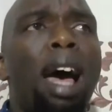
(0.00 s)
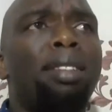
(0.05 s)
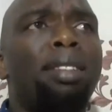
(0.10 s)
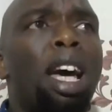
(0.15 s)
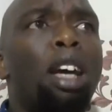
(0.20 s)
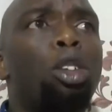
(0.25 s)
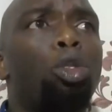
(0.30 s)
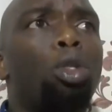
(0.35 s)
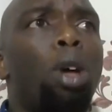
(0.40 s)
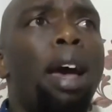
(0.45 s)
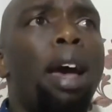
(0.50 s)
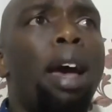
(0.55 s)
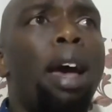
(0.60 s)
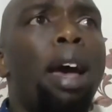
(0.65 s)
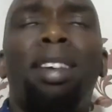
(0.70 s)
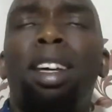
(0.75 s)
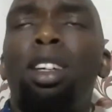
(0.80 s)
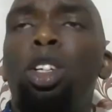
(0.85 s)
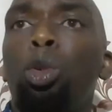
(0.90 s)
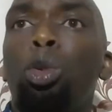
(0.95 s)

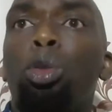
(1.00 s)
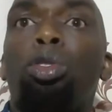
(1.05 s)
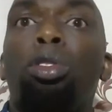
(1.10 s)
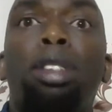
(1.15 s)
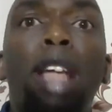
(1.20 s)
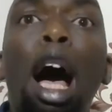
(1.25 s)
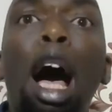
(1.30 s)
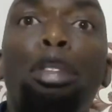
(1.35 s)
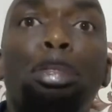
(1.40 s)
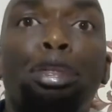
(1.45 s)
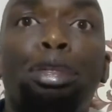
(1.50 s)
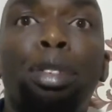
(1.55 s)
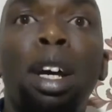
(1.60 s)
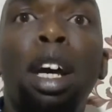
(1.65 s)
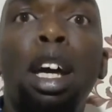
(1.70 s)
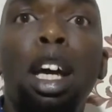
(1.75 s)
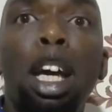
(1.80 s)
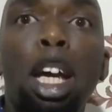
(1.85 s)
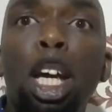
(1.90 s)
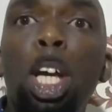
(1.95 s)
I do stuff,
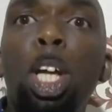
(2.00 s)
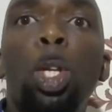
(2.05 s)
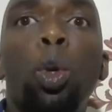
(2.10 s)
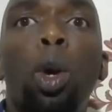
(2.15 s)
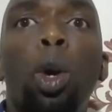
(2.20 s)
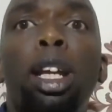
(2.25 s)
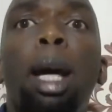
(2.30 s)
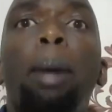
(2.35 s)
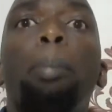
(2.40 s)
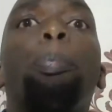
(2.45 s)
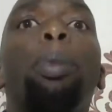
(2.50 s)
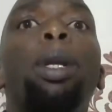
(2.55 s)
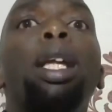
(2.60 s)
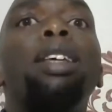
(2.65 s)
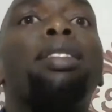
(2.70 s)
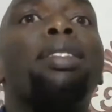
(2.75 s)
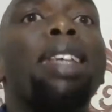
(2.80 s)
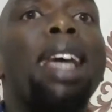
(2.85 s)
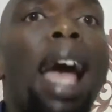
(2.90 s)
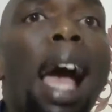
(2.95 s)
in your name,
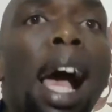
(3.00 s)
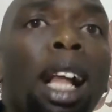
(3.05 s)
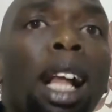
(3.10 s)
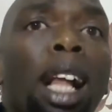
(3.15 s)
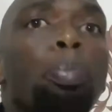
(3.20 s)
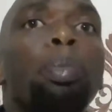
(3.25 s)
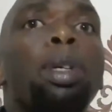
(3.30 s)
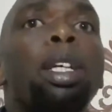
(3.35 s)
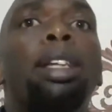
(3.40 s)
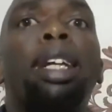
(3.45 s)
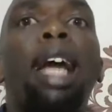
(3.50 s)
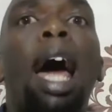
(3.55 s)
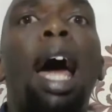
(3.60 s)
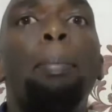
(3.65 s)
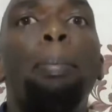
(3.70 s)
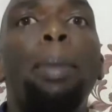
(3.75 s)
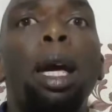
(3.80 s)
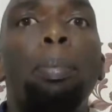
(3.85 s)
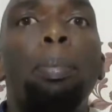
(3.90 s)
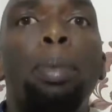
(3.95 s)
please help me that I
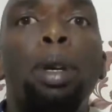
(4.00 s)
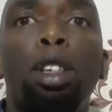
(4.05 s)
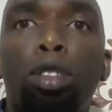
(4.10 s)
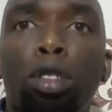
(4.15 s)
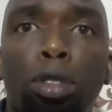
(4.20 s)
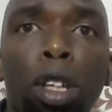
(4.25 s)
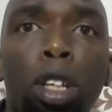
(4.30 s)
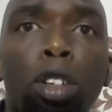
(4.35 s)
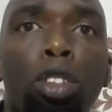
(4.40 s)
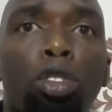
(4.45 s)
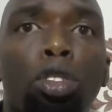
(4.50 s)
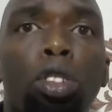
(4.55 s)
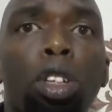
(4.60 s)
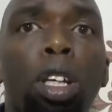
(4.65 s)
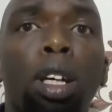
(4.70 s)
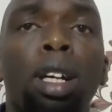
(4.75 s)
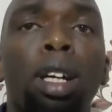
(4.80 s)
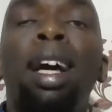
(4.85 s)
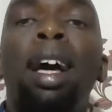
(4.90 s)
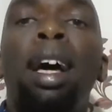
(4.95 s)
may be
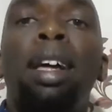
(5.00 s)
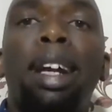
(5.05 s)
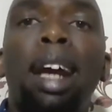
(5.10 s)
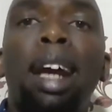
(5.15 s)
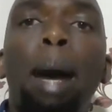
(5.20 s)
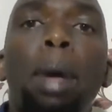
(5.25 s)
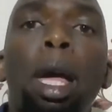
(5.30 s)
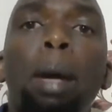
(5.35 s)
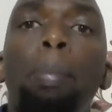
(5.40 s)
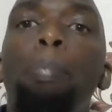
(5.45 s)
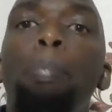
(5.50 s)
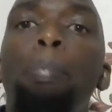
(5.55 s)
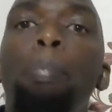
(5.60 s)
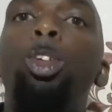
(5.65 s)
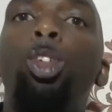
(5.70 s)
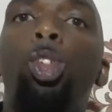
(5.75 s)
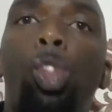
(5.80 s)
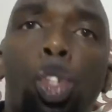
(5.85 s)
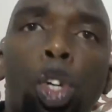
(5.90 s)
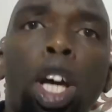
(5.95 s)
sincere, that I may be
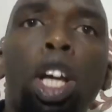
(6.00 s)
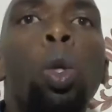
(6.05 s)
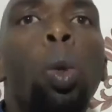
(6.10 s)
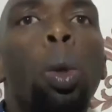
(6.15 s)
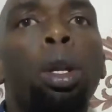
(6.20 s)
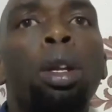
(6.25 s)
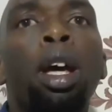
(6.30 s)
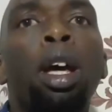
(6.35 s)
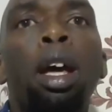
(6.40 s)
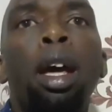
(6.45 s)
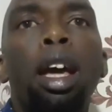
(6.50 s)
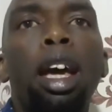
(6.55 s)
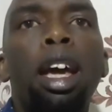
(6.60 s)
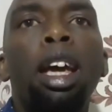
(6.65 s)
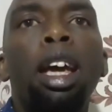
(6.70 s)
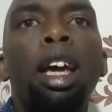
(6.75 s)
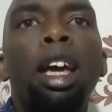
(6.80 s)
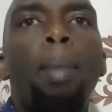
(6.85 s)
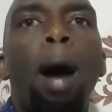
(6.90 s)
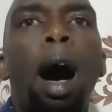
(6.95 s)
genuine
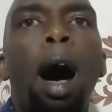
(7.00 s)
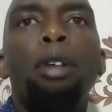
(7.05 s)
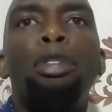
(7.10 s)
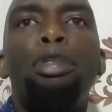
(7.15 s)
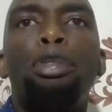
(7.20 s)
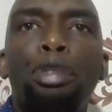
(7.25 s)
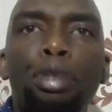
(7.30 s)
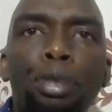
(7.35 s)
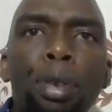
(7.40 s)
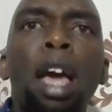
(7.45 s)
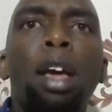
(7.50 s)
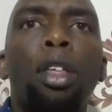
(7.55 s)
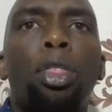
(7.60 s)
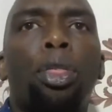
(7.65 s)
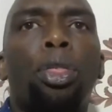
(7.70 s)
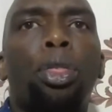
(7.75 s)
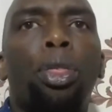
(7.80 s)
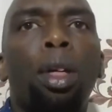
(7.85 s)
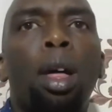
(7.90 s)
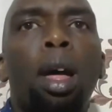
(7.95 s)
in my
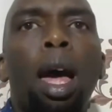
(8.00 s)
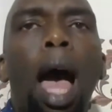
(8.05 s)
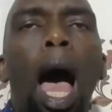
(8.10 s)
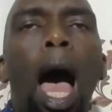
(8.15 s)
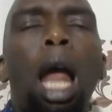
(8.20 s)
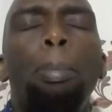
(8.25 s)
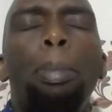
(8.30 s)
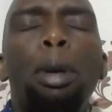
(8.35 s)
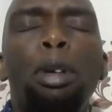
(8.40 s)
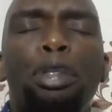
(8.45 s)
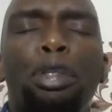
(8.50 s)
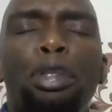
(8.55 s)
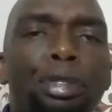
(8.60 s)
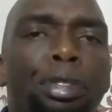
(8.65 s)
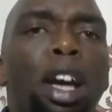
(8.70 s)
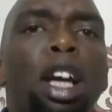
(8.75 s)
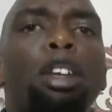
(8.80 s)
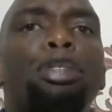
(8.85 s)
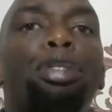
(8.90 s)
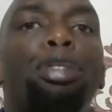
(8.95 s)
faith and be
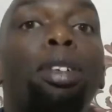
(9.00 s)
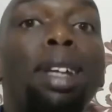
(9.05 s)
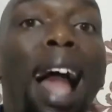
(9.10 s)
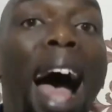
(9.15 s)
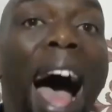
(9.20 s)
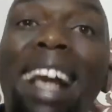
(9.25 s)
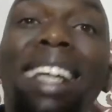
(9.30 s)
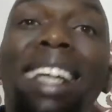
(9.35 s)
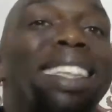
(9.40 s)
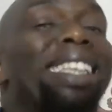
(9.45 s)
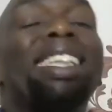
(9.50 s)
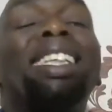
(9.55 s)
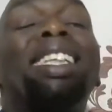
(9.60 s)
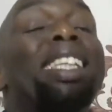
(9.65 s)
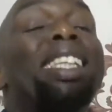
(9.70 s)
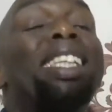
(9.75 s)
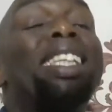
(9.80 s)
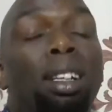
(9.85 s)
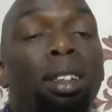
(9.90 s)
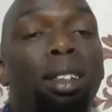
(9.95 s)
faithful until
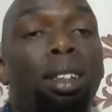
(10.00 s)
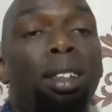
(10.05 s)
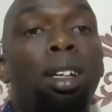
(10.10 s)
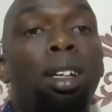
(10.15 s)
the end.